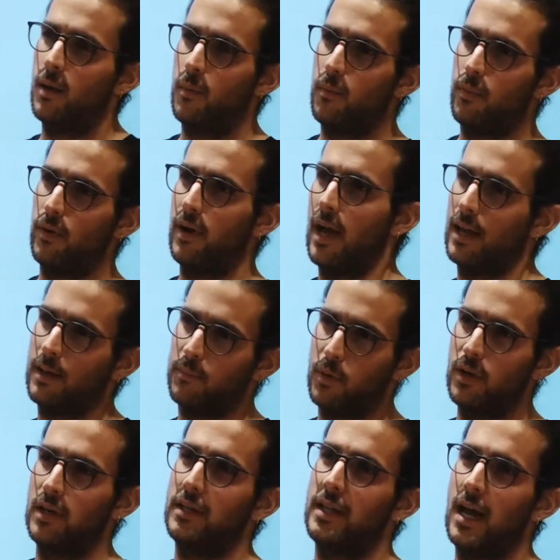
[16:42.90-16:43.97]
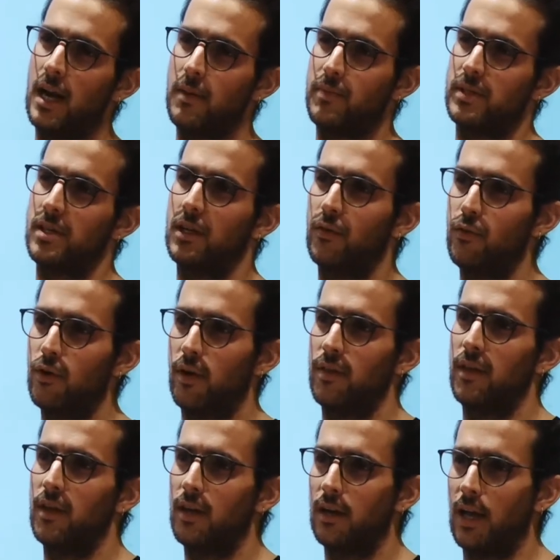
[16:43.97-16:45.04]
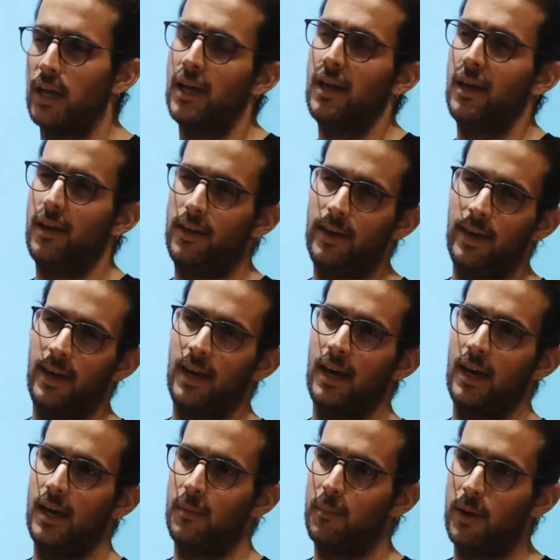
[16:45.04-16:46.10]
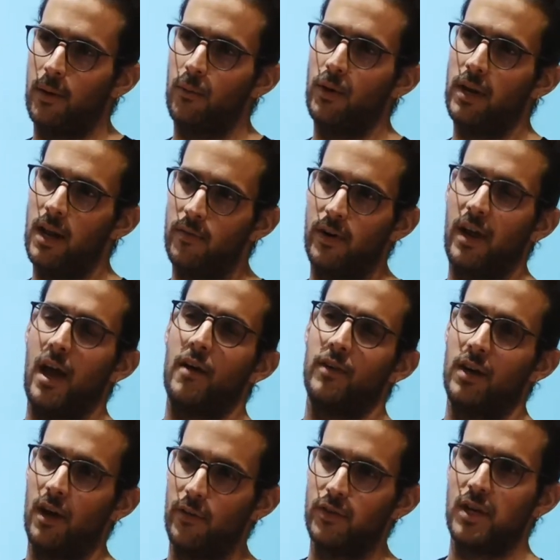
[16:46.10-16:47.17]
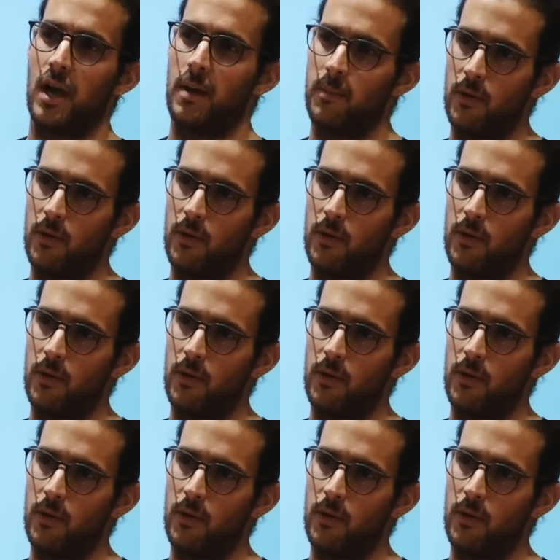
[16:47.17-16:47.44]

probably 90% of you are thinking like, yeah, but we never have enough time.